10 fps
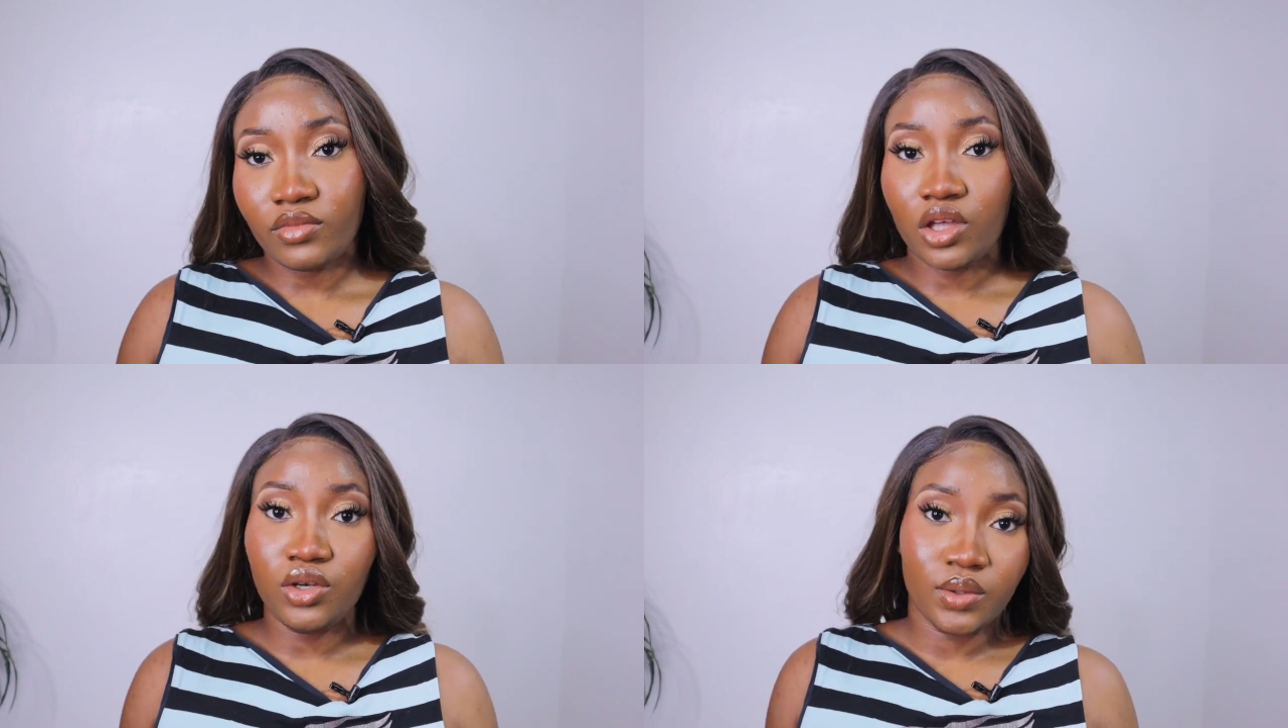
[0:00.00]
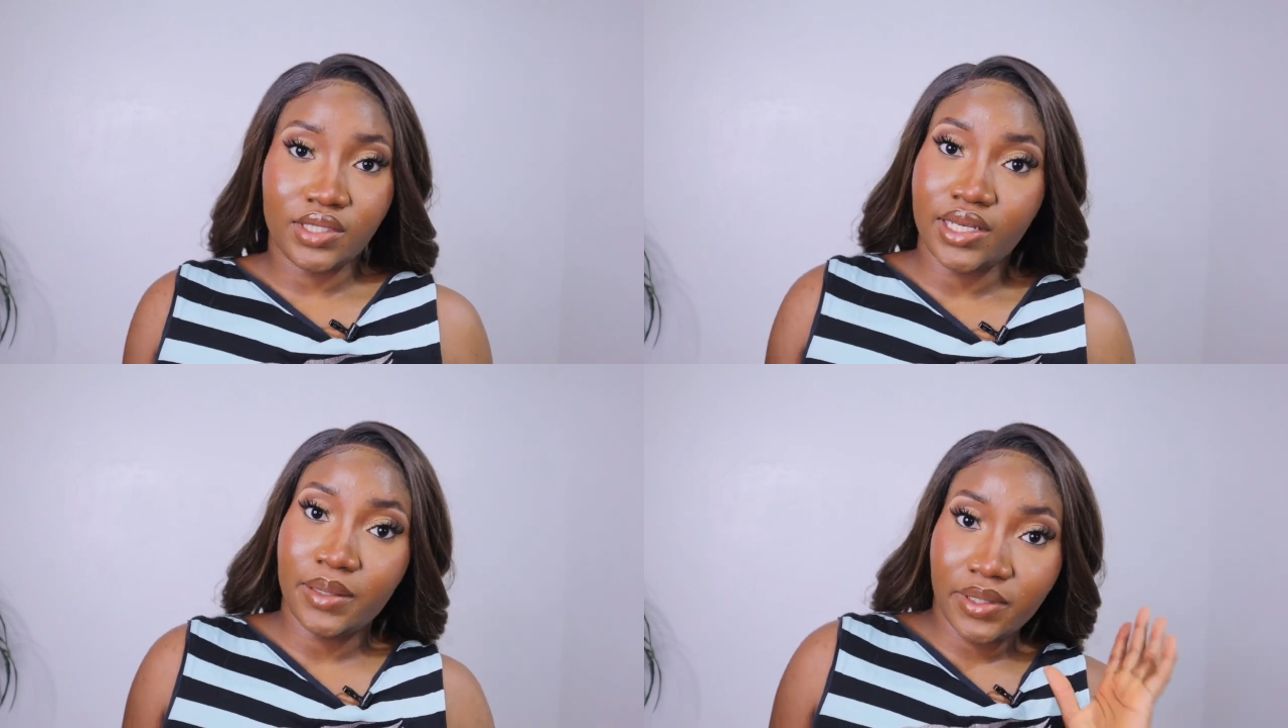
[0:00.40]
you know,
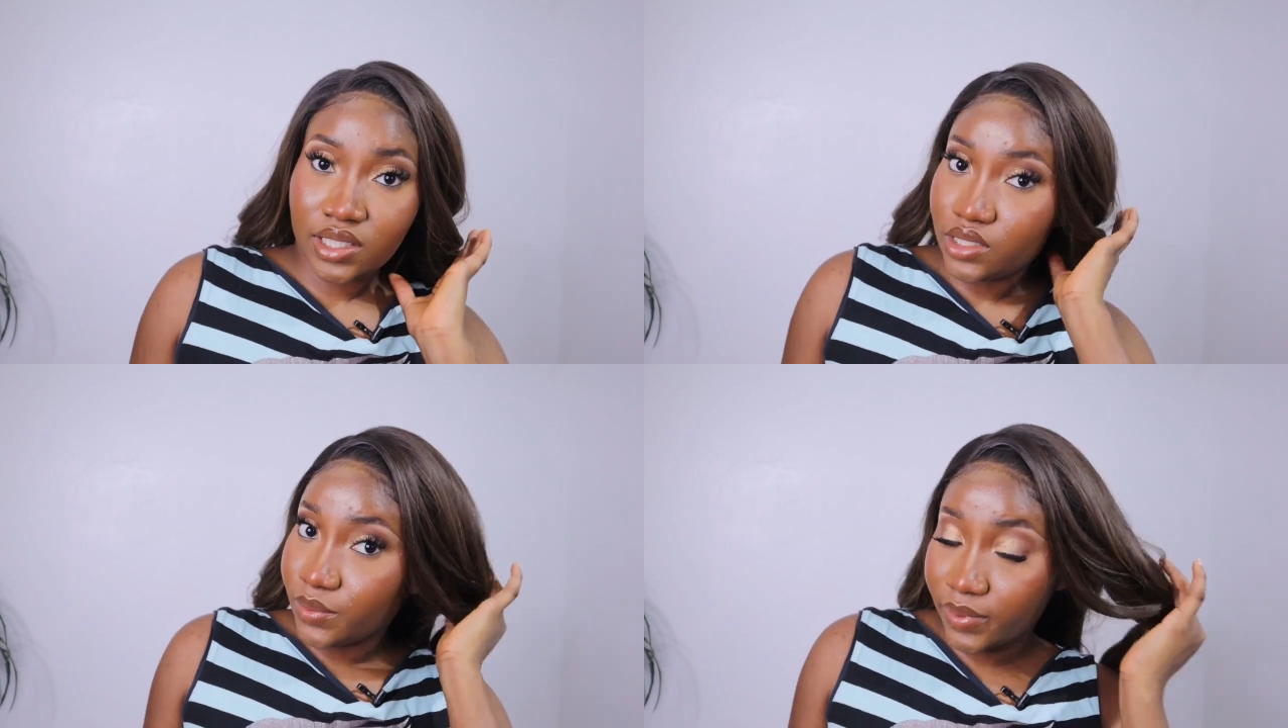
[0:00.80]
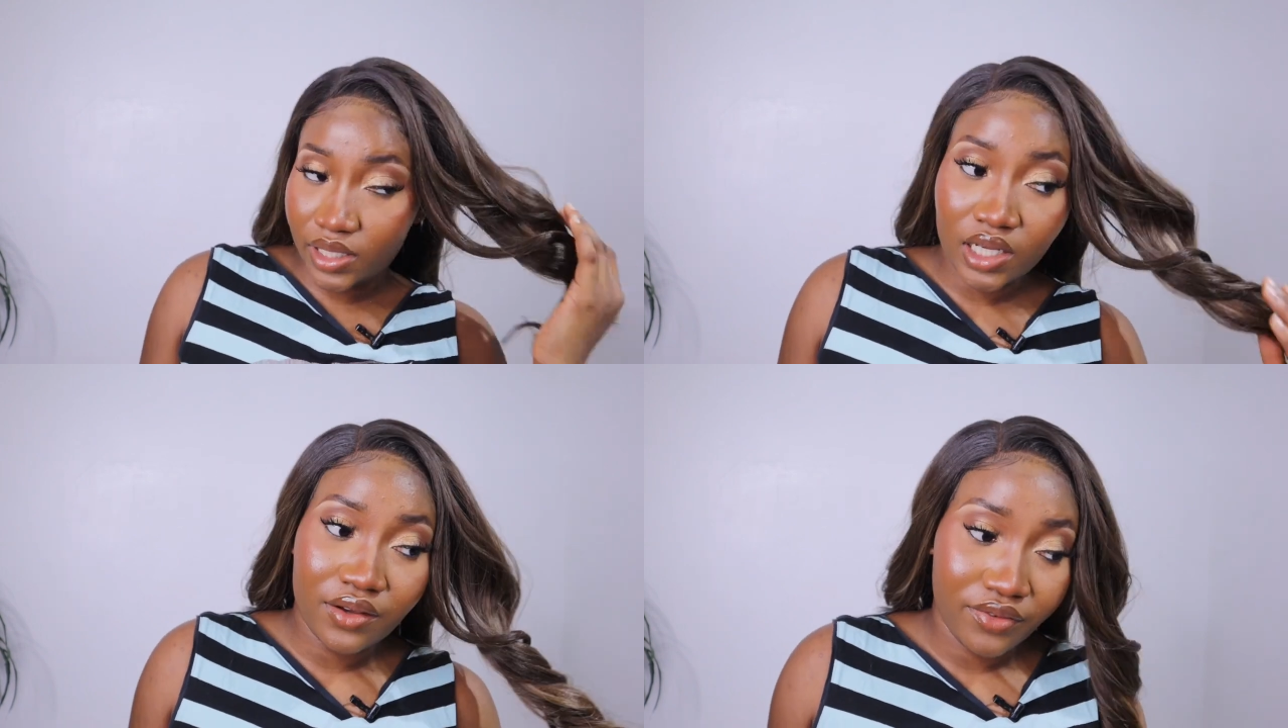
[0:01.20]
sending me this
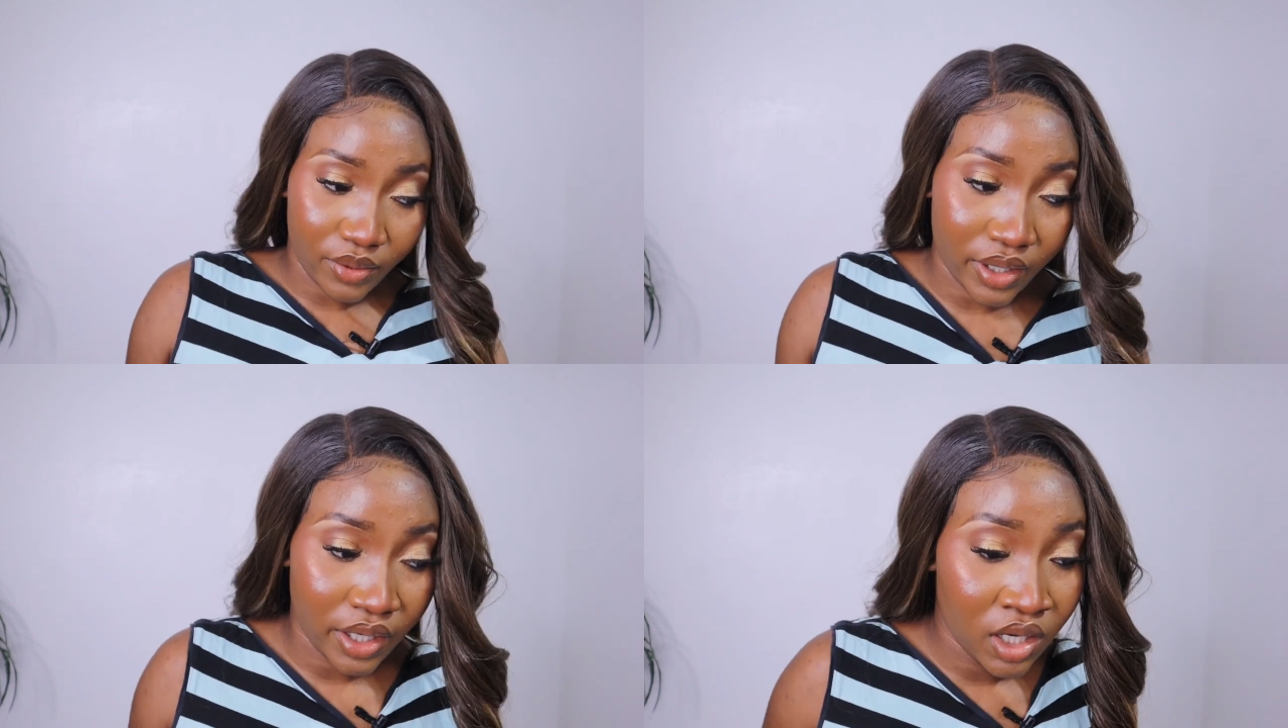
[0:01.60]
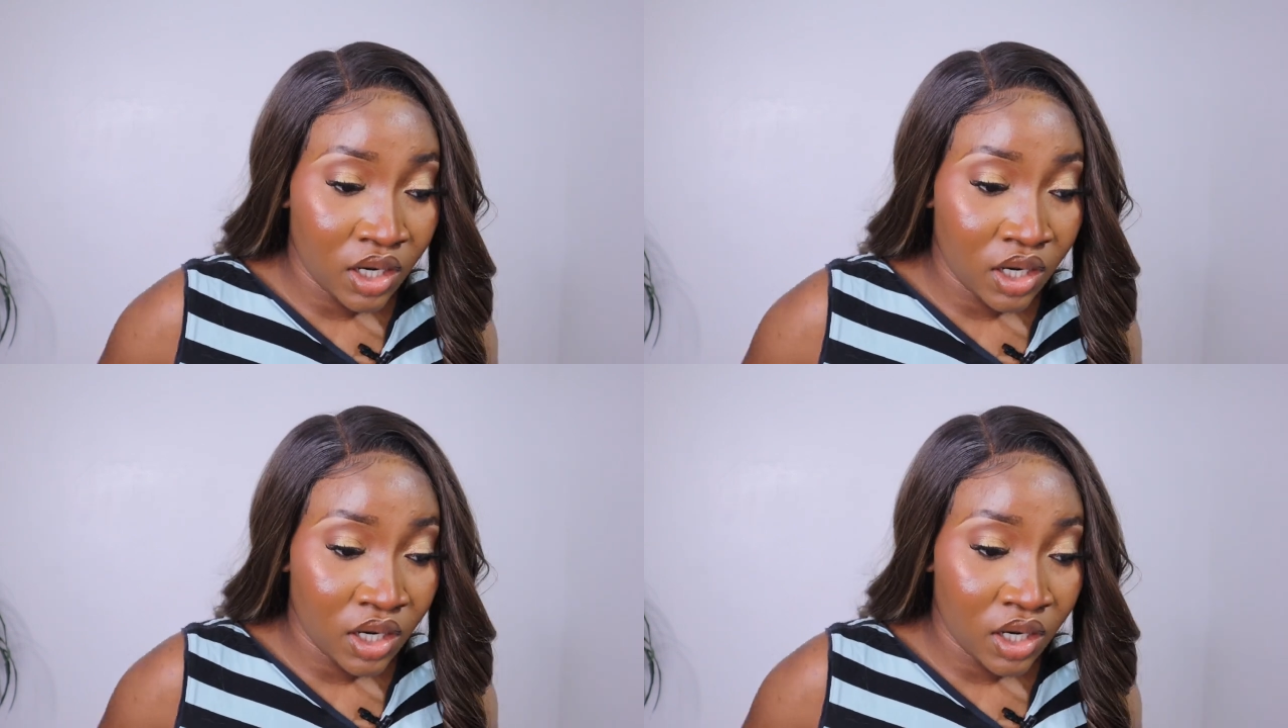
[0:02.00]
wig for